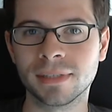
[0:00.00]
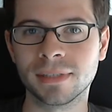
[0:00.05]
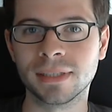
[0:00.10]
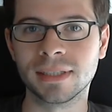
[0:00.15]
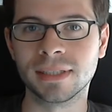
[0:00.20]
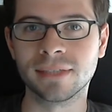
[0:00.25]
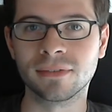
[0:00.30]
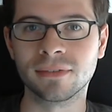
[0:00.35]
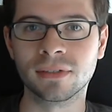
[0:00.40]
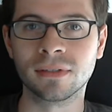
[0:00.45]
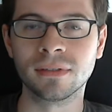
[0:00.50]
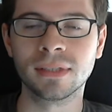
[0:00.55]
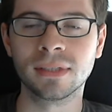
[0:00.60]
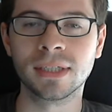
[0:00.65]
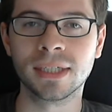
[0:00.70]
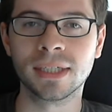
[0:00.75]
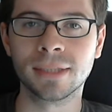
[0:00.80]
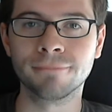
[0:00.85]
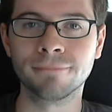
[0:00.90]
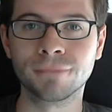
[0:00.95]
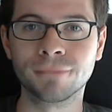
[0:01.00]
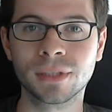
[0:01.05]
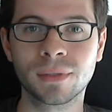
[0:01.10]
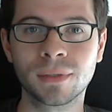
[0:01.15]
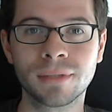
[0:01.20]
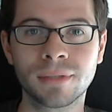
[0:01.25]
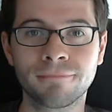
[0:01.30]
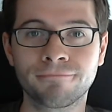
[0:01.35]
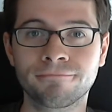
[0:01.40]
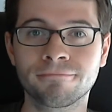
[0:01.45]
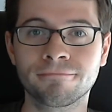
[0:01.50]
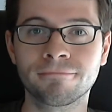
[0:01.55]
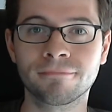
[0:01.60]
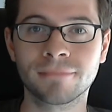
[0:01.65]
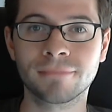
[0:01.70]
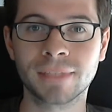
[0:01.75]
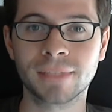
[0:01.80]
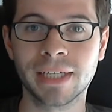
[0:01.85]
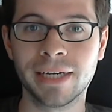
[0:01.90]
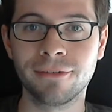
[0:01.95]
it's difficult. Anyway,
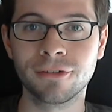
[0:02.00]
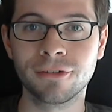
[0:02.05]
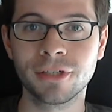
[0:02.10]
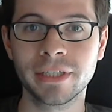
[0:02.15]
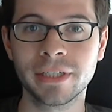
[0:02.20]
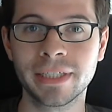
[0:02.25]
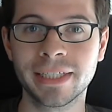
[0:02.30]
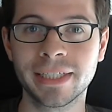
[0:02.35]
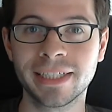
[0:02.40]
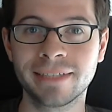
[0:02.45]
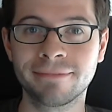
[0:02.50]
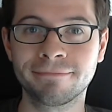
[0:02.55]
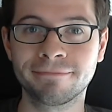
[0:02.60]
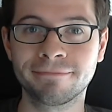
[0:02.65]
have a great day.